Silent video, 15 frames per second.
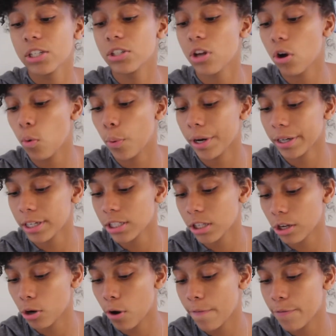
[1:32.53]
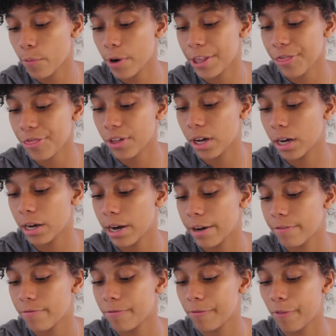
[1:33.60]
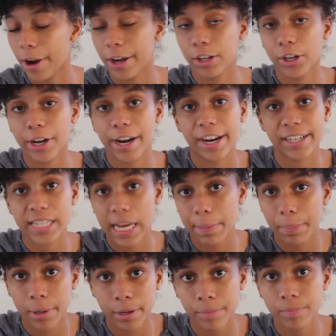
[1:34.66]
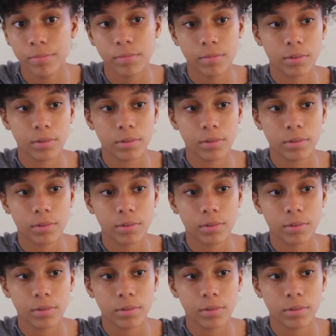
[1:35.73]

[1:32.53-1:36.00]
So we're gonna start off with the regular hair typing.